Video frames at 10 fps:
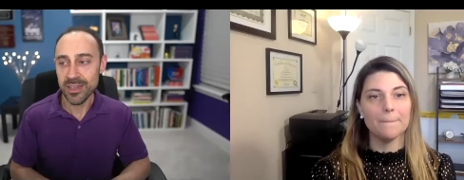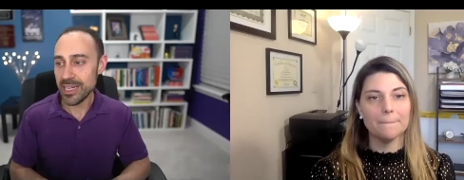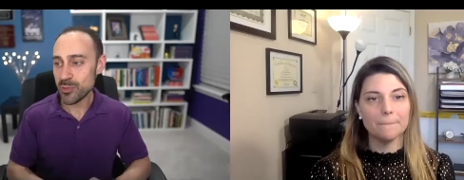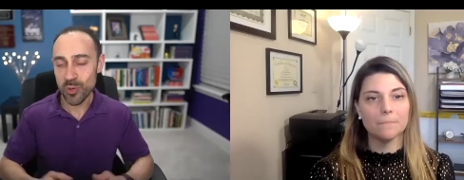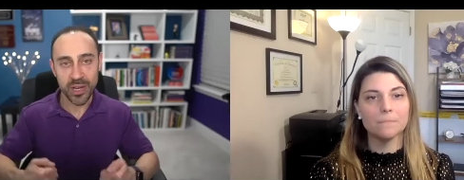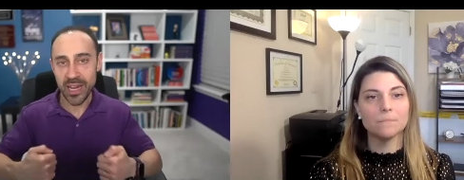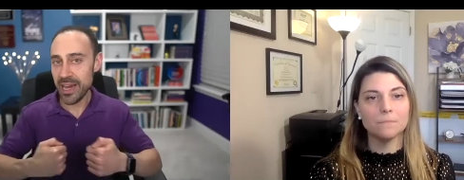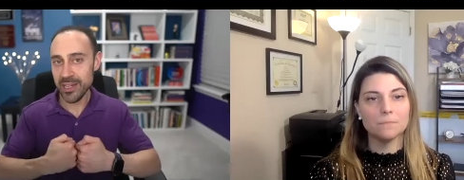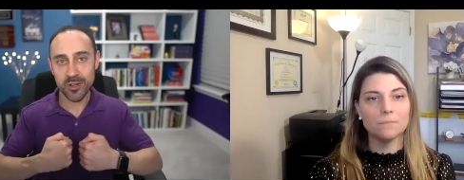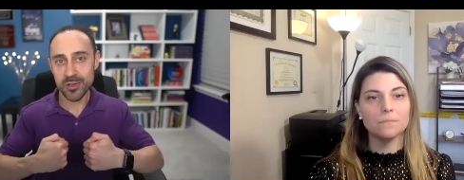Speaker 1: that's where again
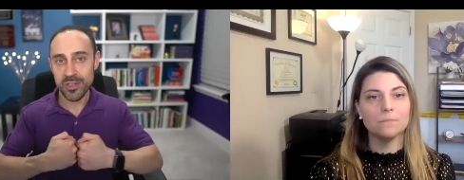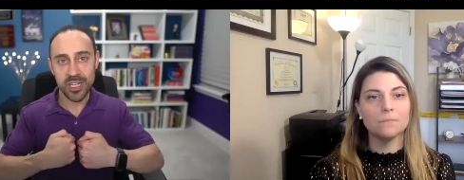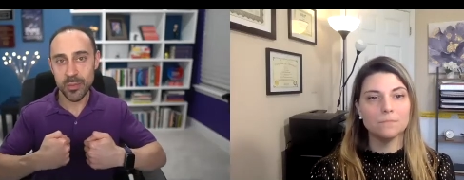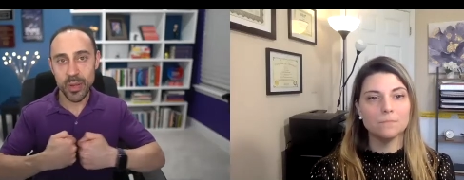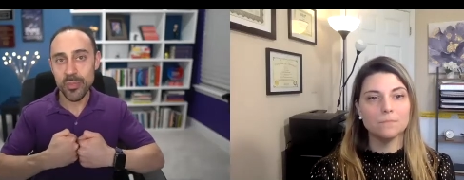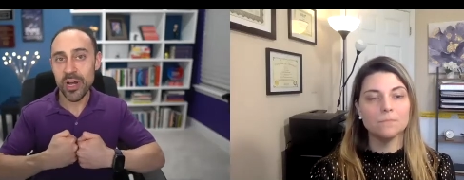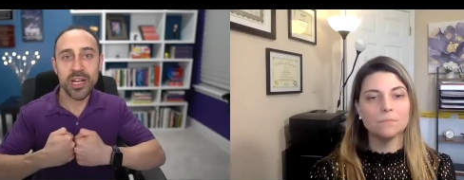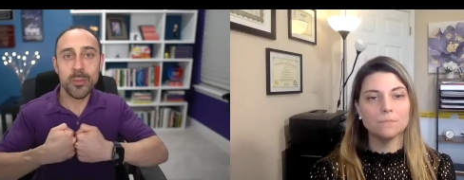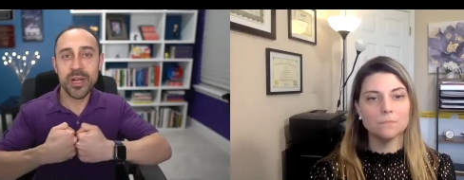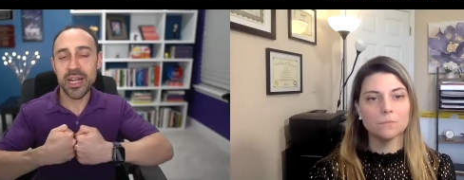you're going to be butting
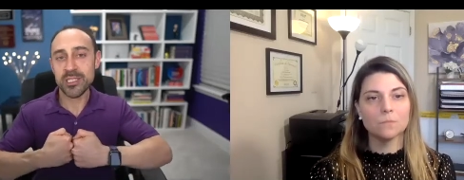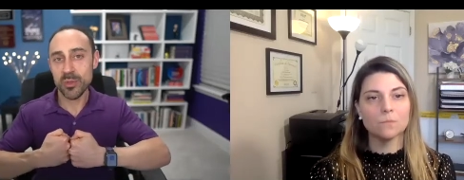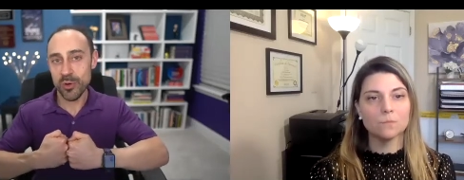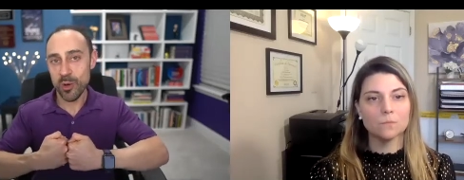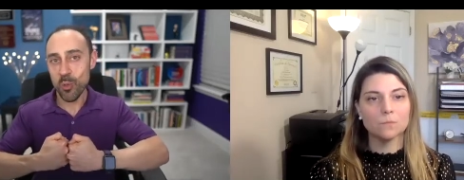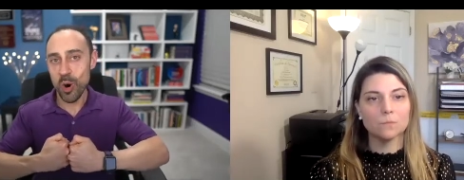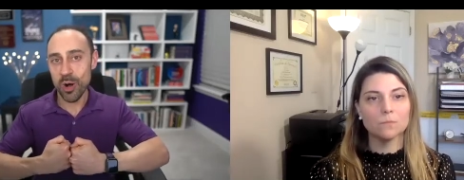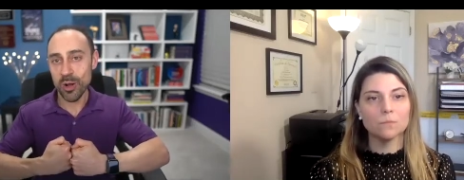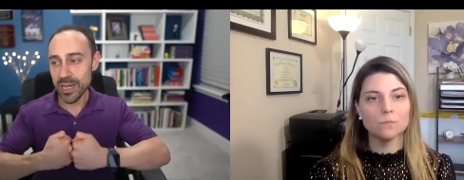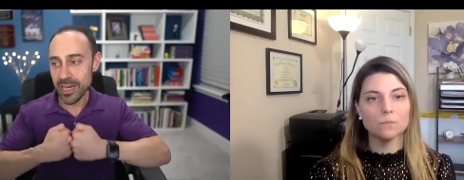up against a brick
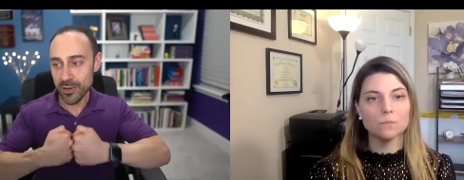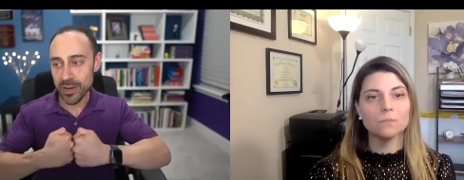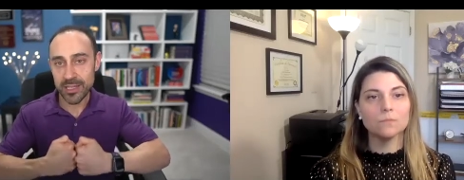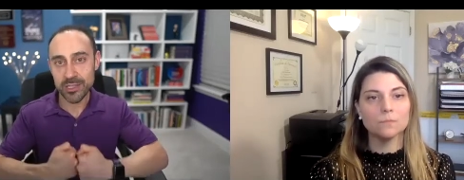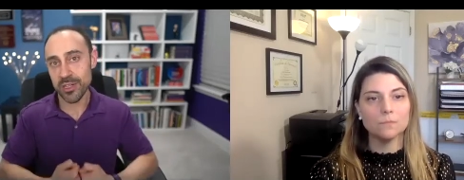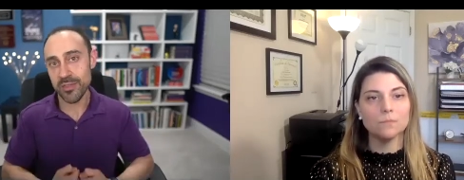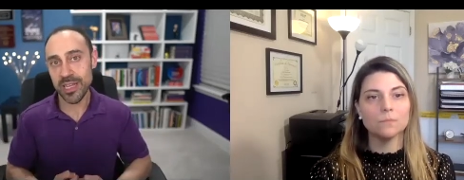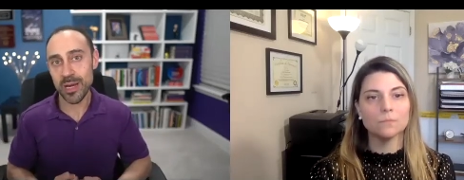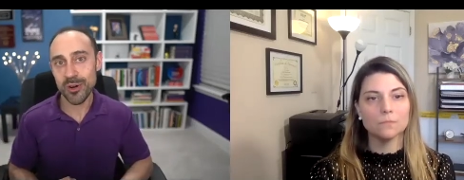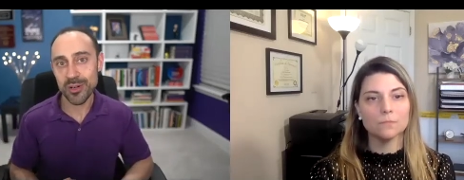wall and you're not serving
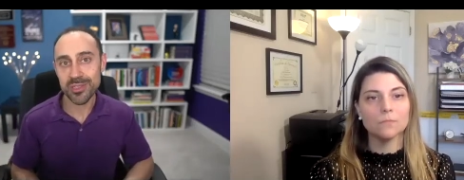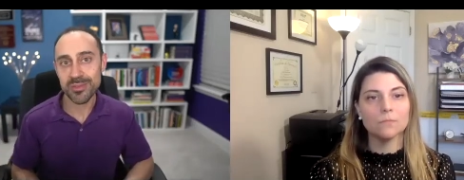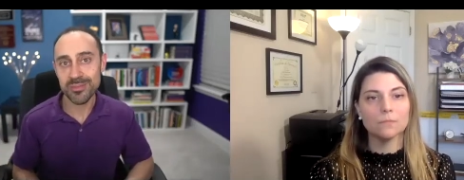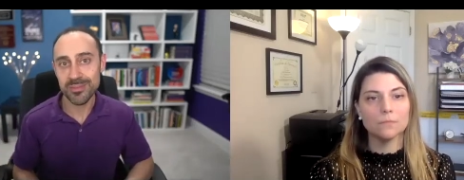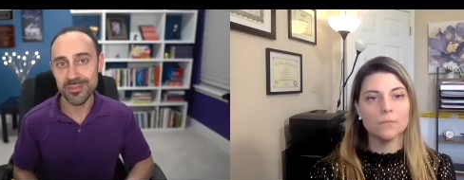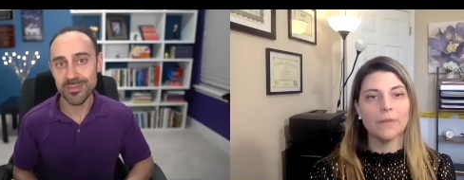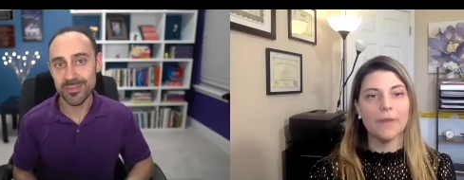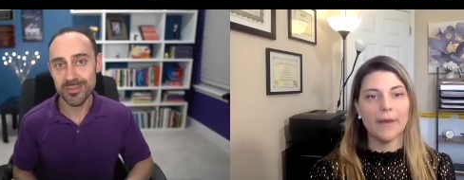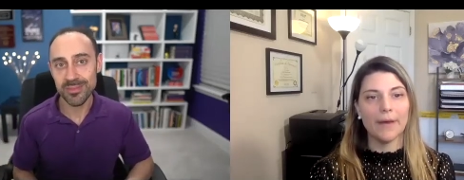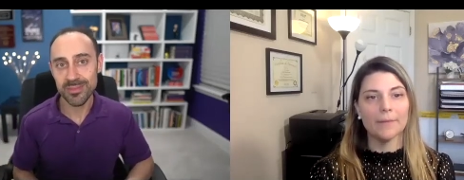that person
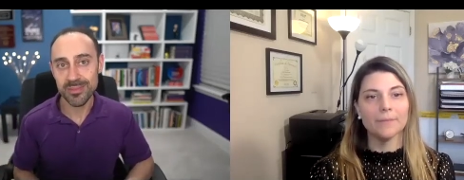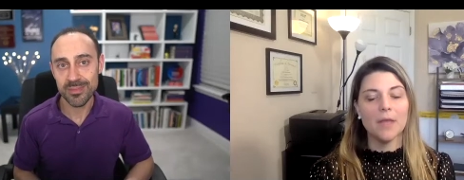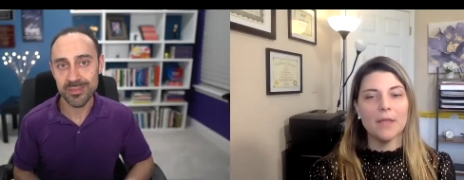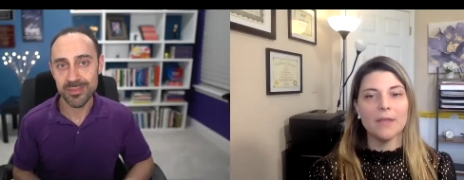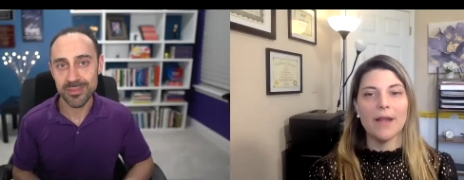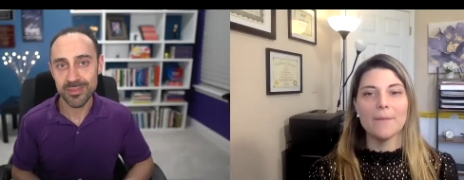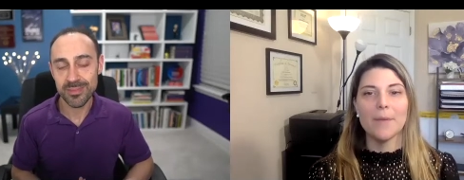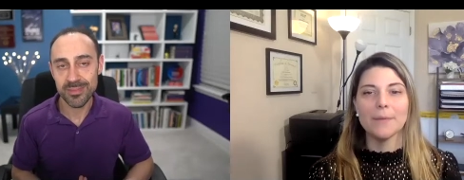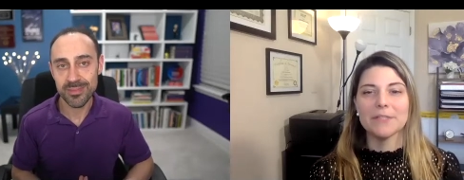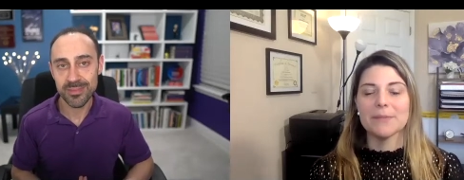
Speaker 2: yeah yeah i
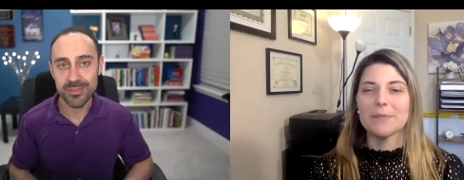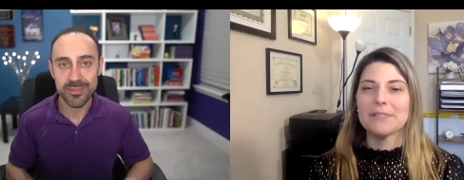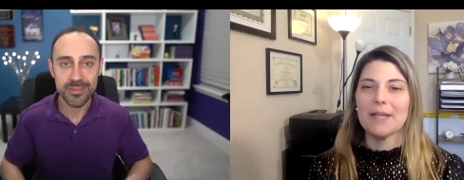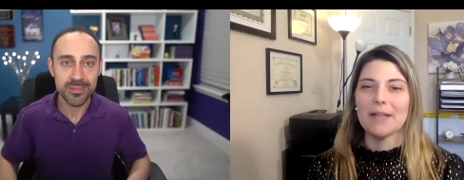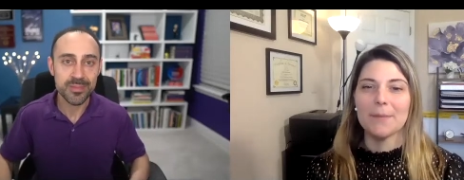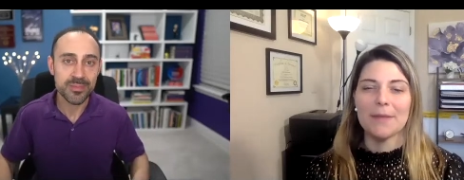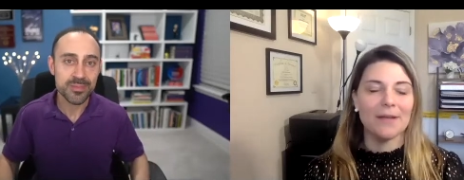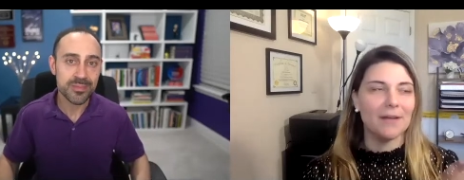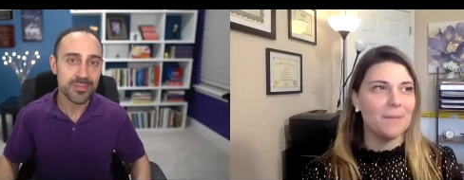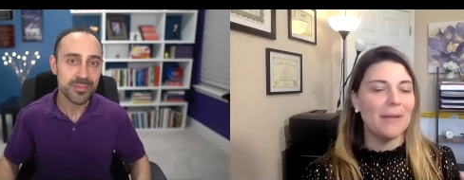remember someone telling me a,
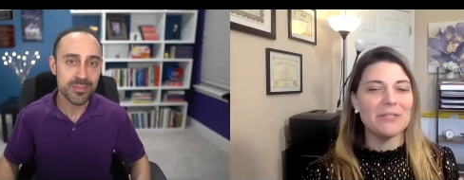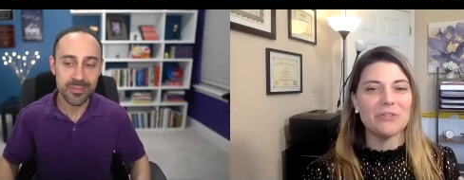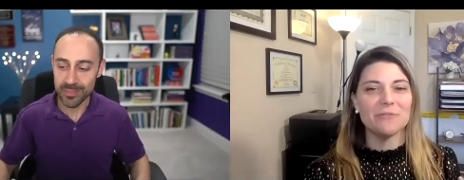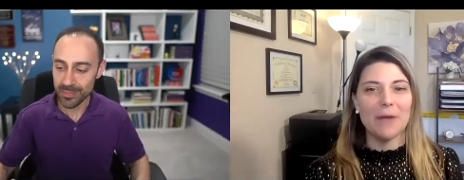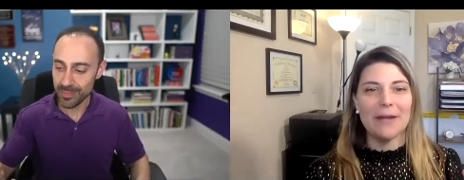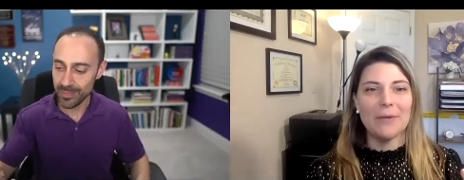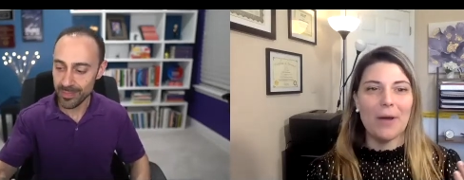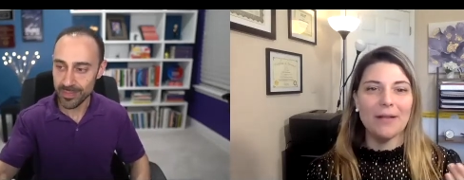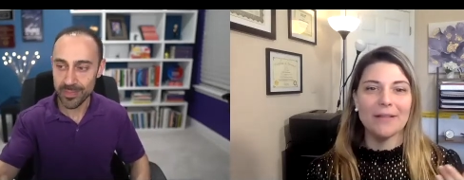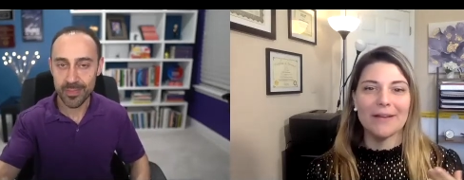uh, a mentor of mine a
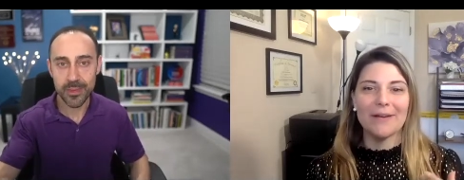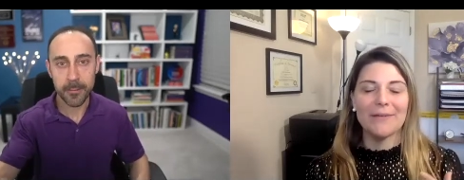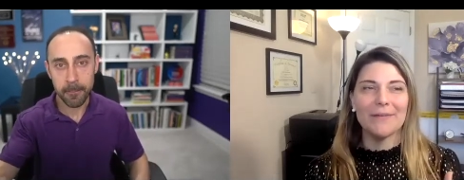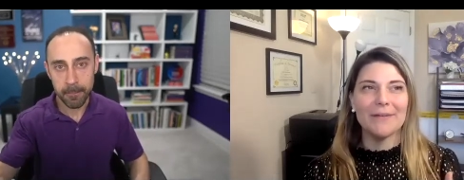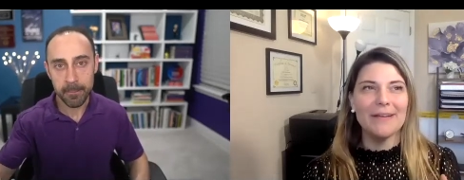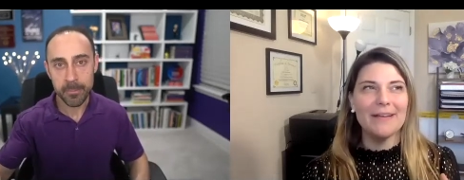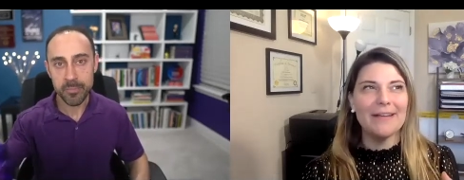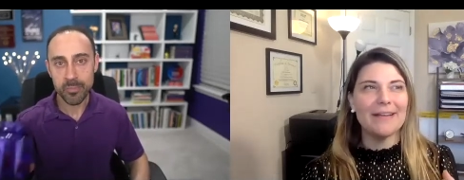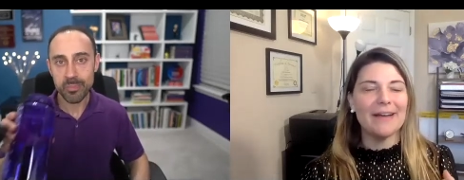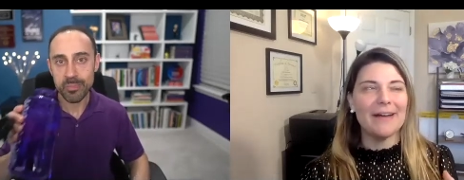while ago
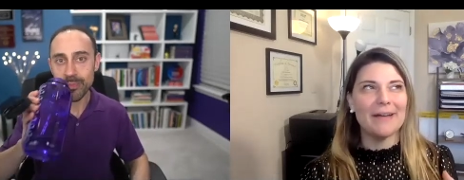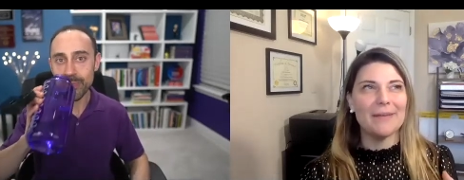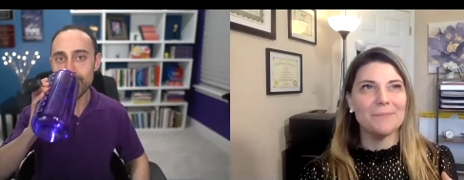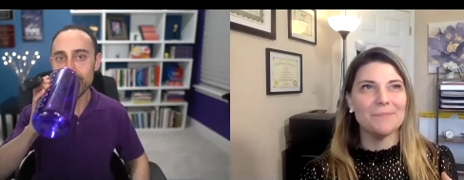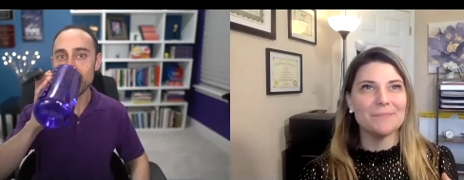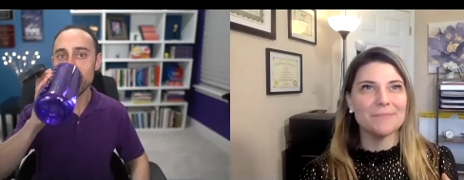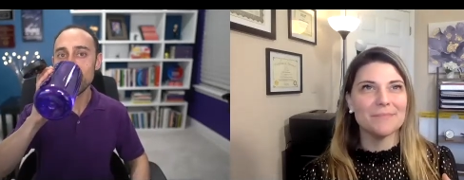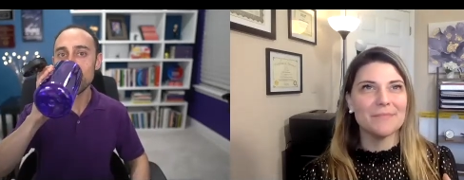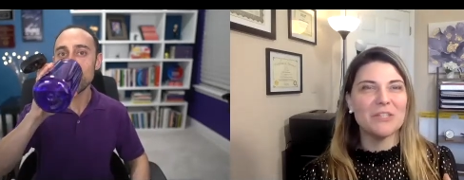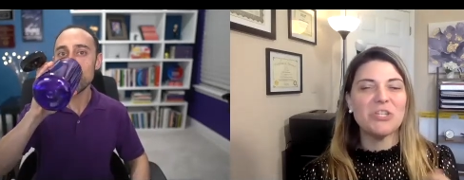um,
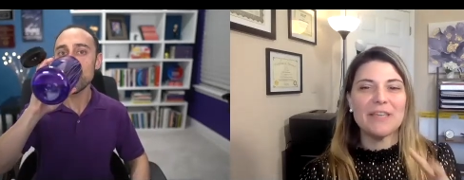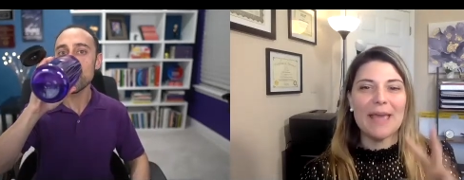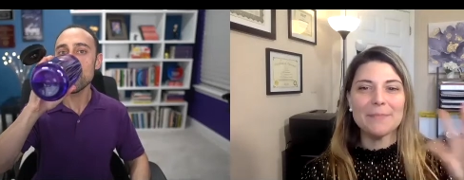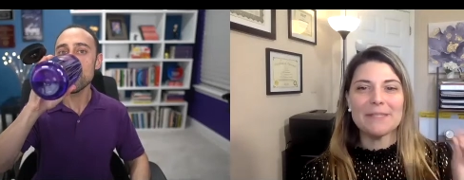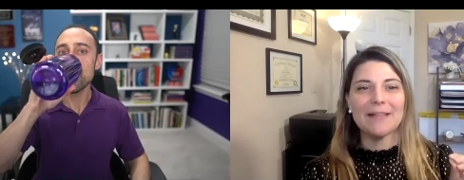she kept